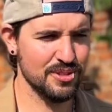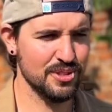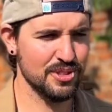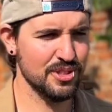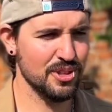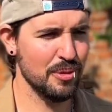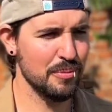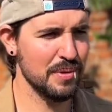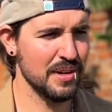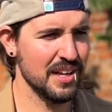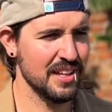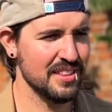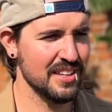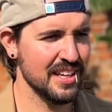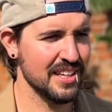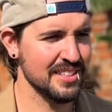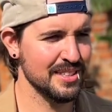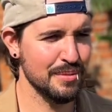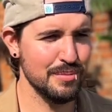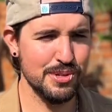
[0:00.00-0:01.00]
are so many
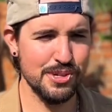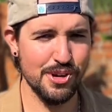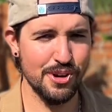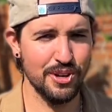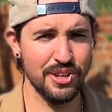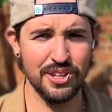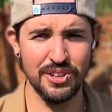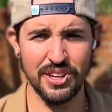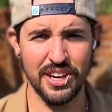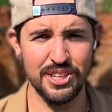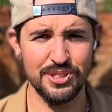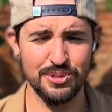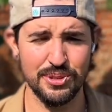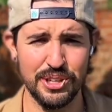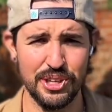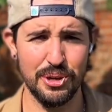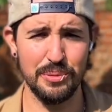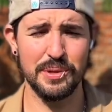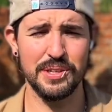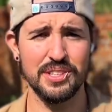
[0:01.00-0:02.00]
things. I'm sure you guys will
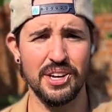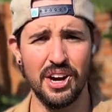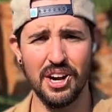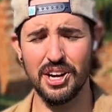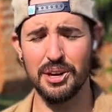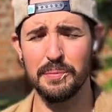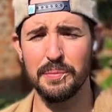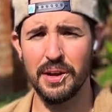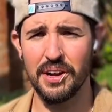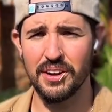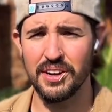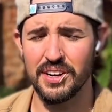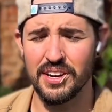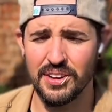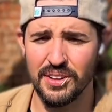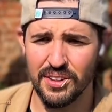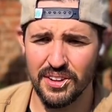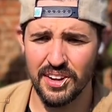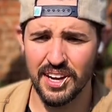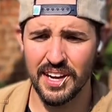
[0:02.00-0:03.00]
hear me talk about it
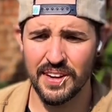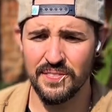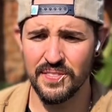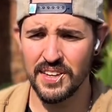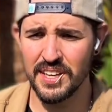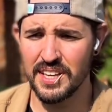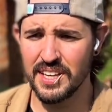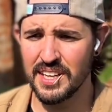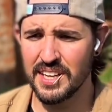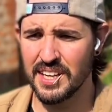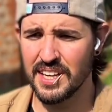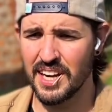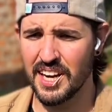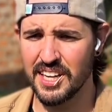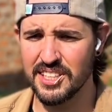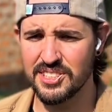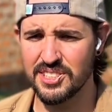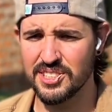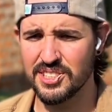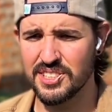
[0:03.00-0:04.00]
a lot.
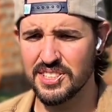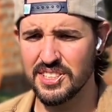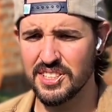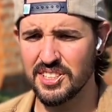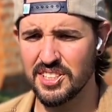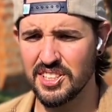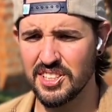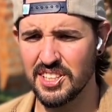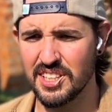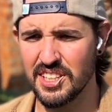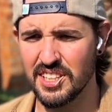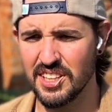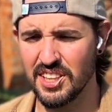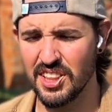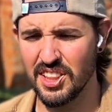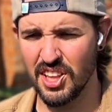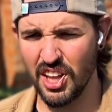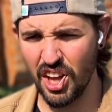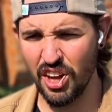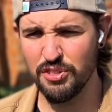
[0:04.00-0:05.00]
I just
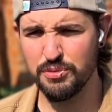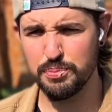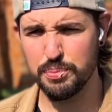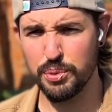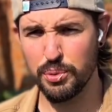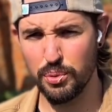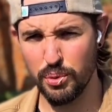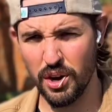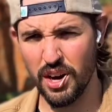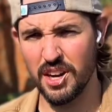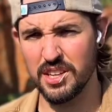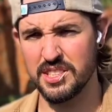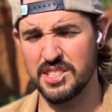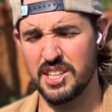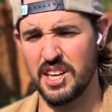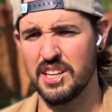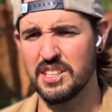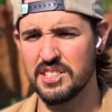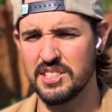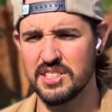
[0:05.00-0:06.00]
love
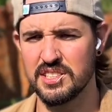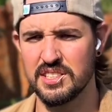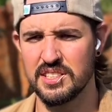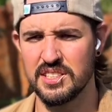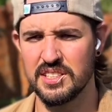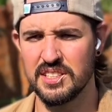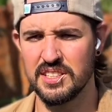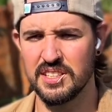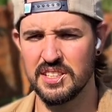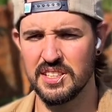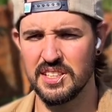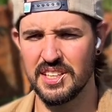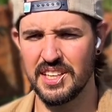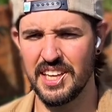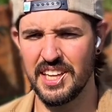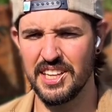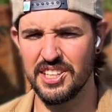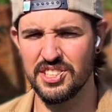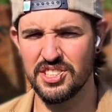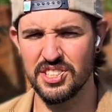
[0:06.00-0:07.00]
process.
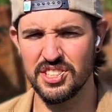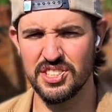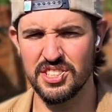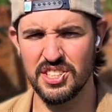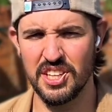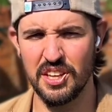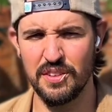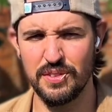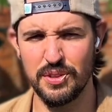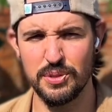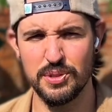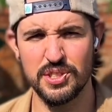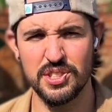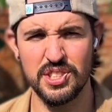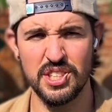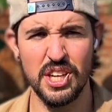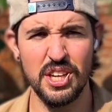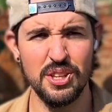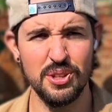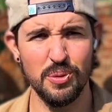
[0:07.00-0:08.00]
And it's just, if you
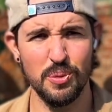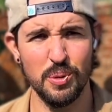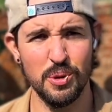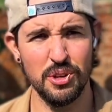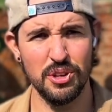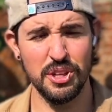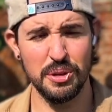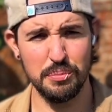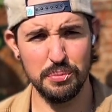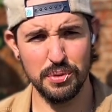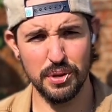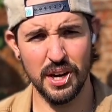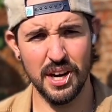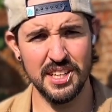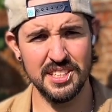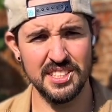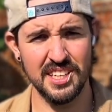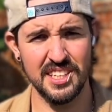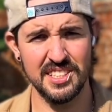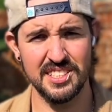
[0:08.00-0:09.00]
see the world in
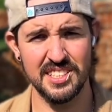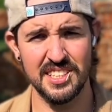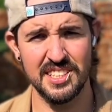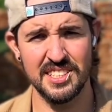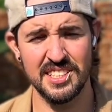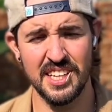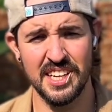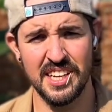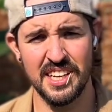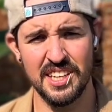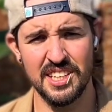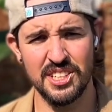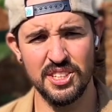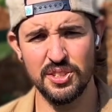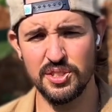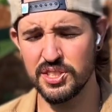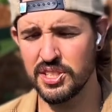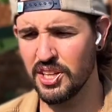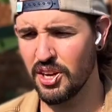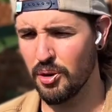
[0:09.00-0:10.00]
processes,
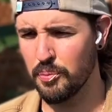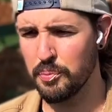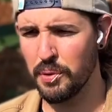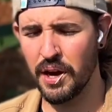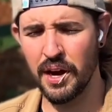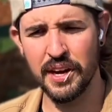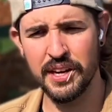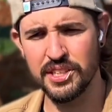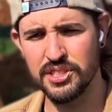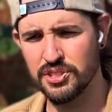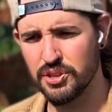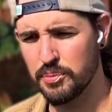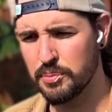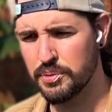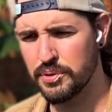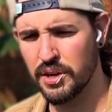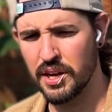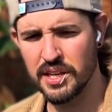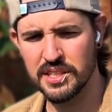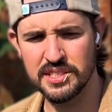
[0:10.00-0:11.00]
you see our bodies are a
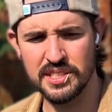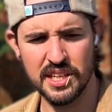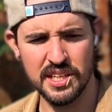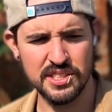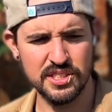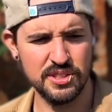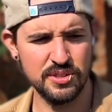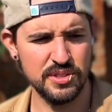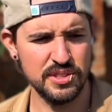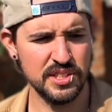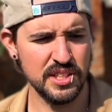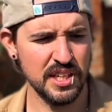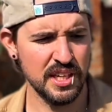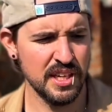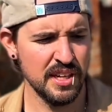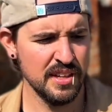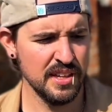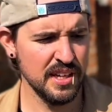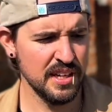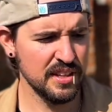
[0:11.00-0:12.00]
process. You see
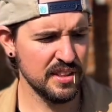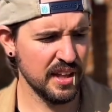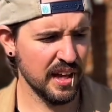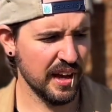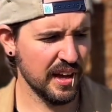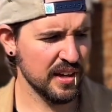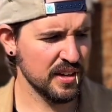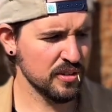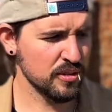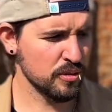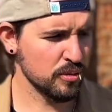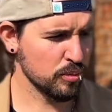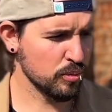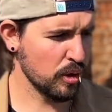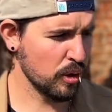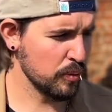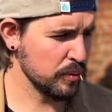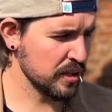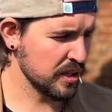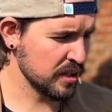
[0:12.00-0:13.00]
that
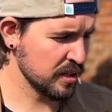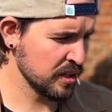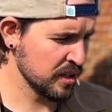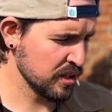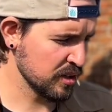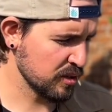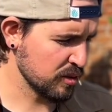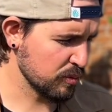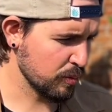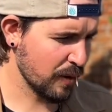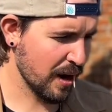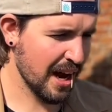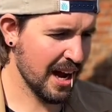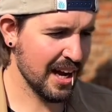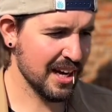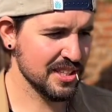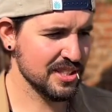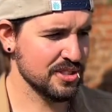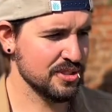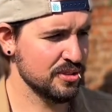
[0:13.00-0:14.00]
growing
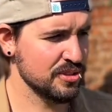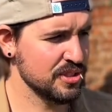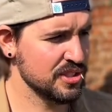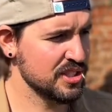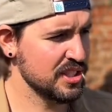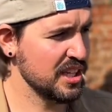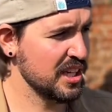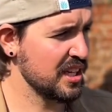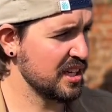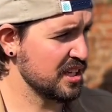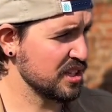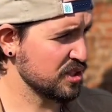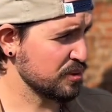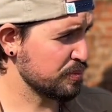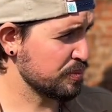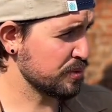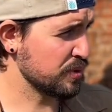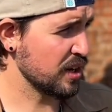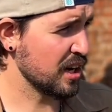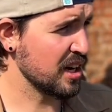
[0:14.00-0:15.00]
grass or seed is a
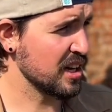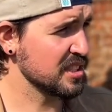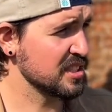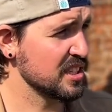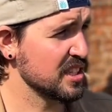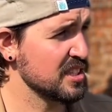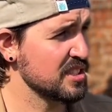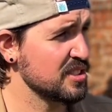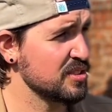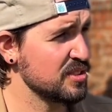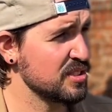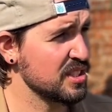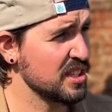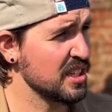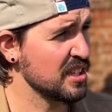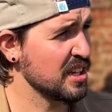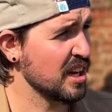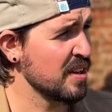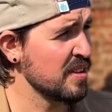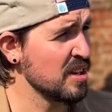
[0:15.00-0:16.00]
process. You
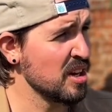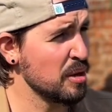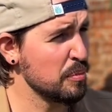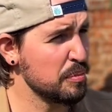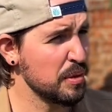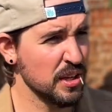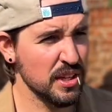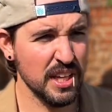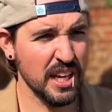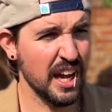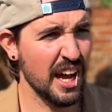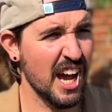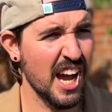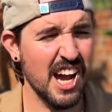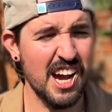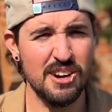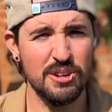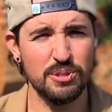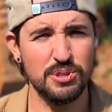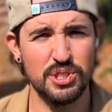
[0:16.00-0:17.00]
see that building a
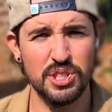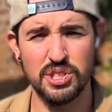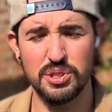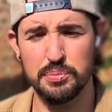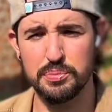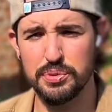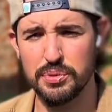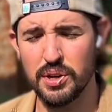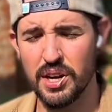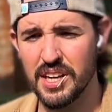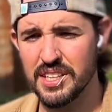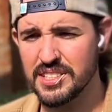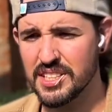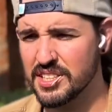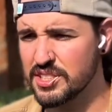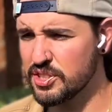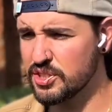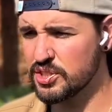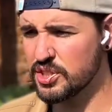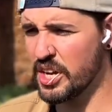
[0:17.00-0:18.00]
house is a
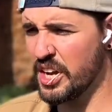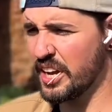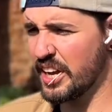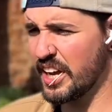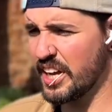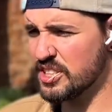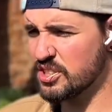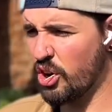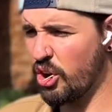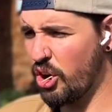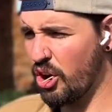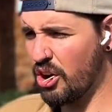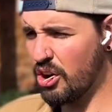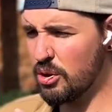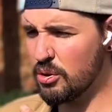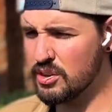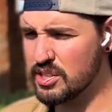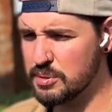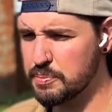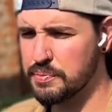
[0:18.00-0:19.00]
process. It's
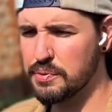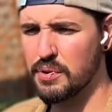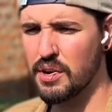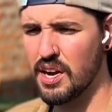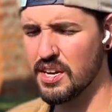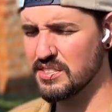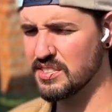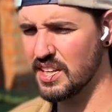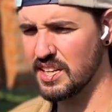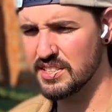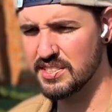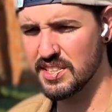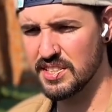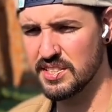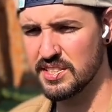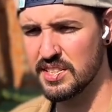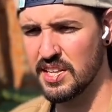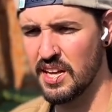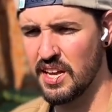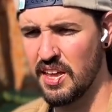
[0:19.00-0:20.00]
always
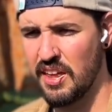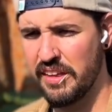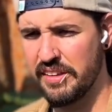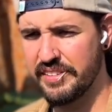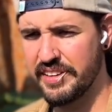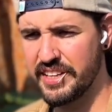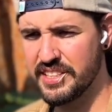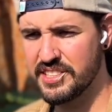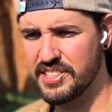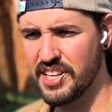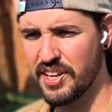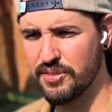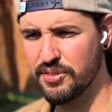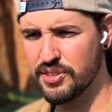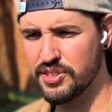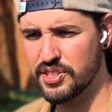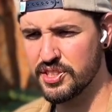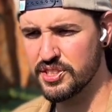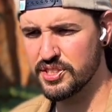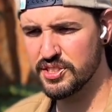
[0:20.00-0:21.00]
processes. It's
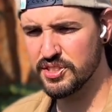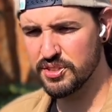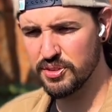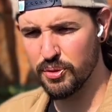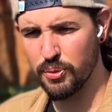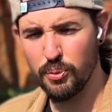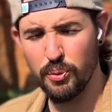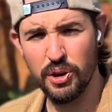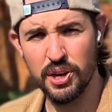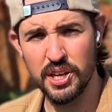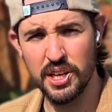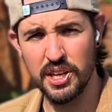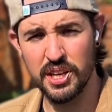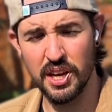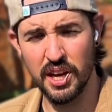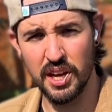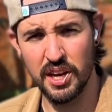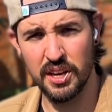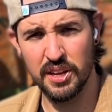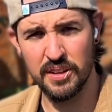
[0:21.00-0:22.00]
never just one and
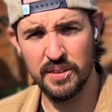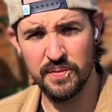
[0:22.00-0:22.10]
done.